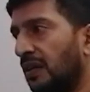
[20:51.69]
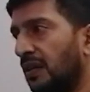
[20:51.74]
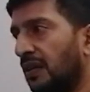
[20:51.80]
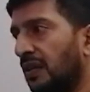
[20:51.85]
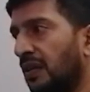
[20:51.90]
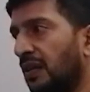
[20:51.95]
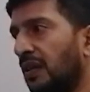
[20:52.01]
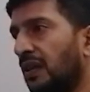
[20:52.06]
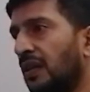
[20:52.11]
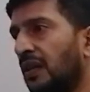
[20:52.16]

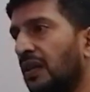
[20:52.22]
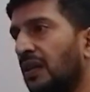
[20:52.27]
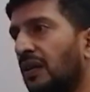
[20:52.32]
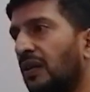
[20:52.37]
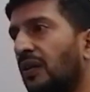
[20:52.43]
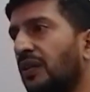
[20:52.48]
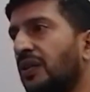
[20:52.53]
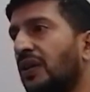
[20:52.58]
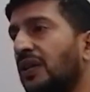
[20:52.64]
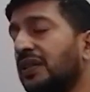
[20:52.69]

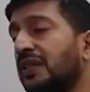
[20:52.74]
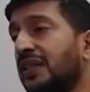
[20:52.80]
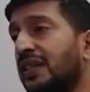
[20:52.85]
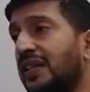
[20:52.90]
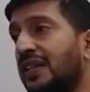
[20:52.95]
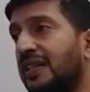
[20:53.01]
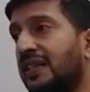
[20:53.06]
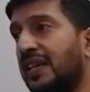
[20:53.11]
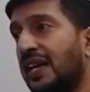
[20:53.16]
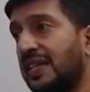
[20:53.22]
remembering Well, y'all did
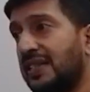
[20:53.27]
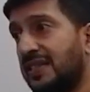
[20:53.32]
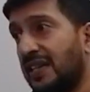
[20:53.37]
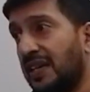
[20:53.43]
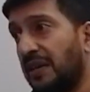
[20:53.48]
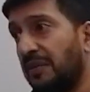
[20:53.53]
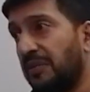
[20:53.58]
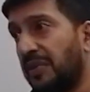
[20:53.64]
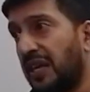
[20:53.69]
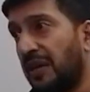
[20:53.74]
it that
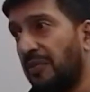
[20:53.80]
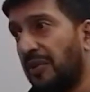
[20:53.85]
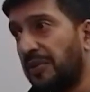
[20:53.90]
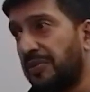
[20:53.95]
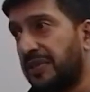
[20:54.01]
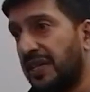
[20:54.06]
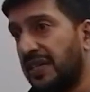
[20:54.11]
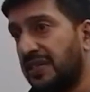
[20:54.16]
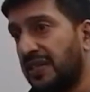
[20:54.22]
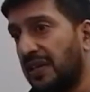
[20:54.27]
time, came
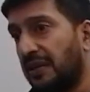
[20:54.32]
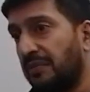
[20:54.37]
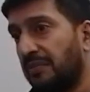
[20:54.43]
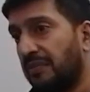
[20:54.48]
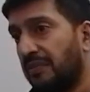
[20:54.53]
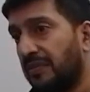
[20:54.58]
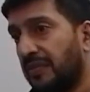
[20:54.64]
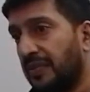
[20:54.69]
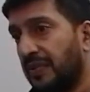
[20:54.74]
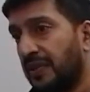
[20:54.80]
up that time.
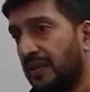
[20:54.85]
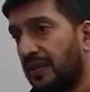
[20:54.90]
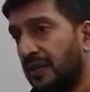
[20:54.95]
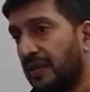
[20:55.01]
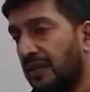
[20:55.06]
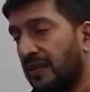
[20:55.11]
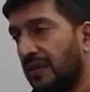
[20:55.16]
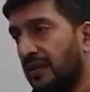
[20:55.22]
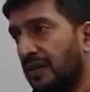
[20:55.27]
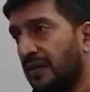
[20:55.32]

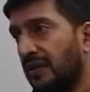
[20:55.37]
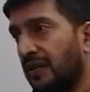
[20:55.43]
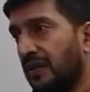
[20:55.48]
Yeah, no, yeah.